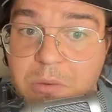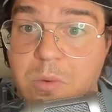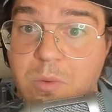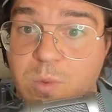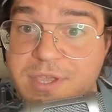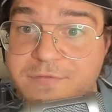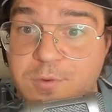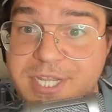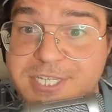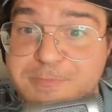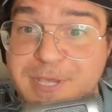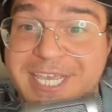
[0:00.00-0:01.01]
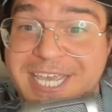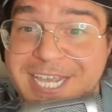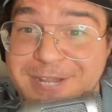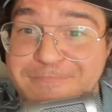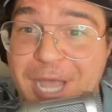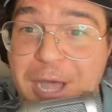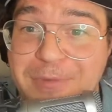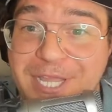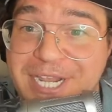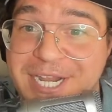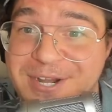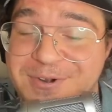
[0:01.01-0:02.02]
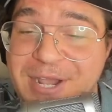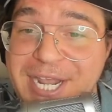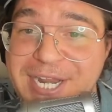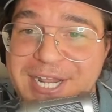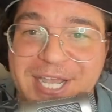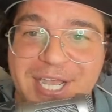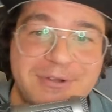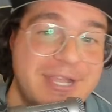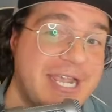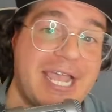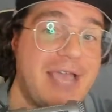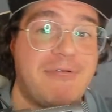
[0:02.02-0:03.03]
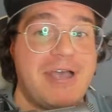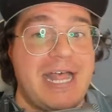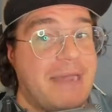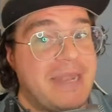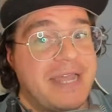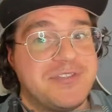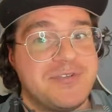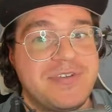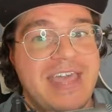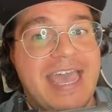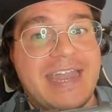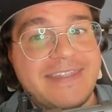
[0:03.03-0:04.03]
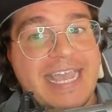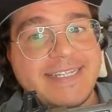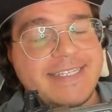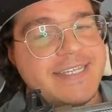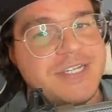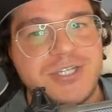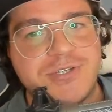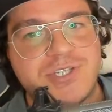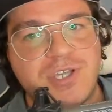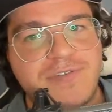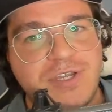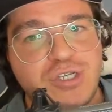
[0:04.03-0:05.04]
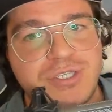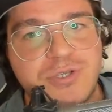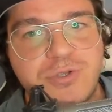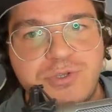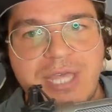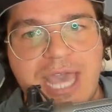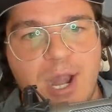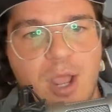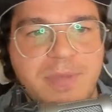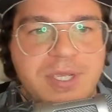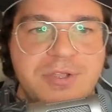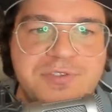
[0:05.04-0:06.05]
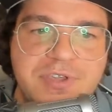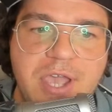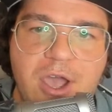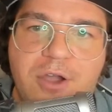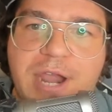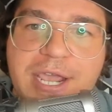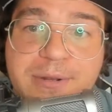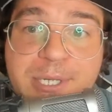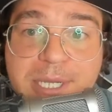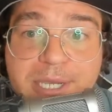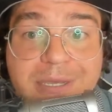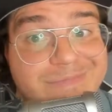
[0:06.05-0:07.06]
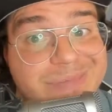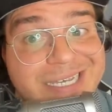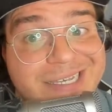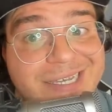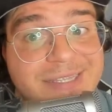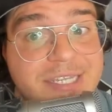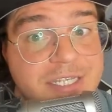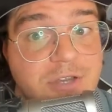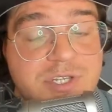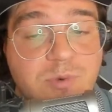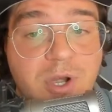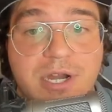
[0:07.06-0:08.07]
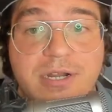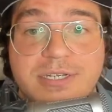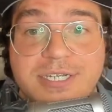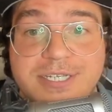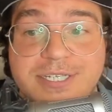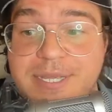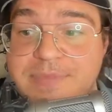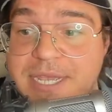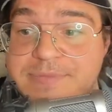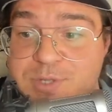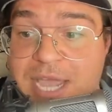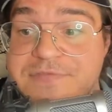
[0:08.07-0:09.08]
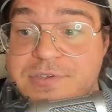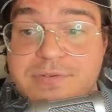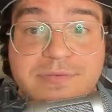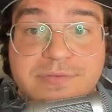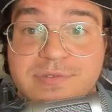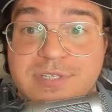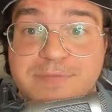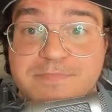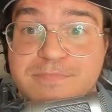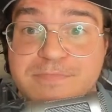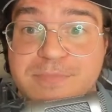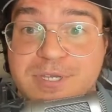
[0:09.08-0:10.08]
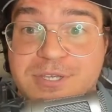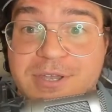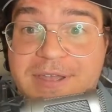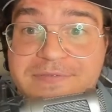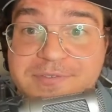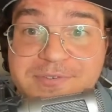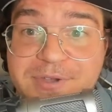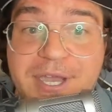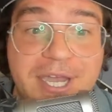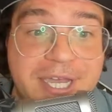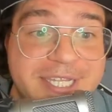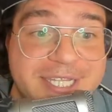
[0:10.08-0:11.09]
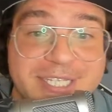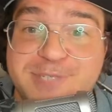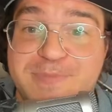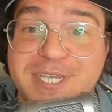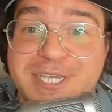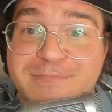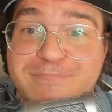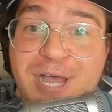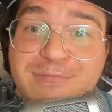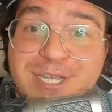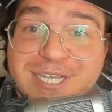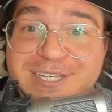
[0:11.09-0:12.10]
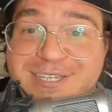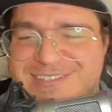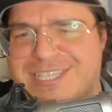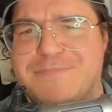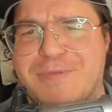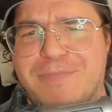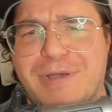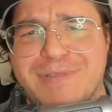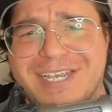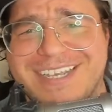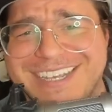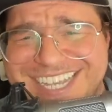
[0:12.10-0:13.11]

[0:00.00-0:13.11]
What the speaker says: We avoid speaking in public, right? We're like, well, I'm not doing that. That's the issue. So if I just don't do that, I'll be good to go, right? But it doesn't always work, because sometimes you have to sleep. You have to speak in public, sleep in public.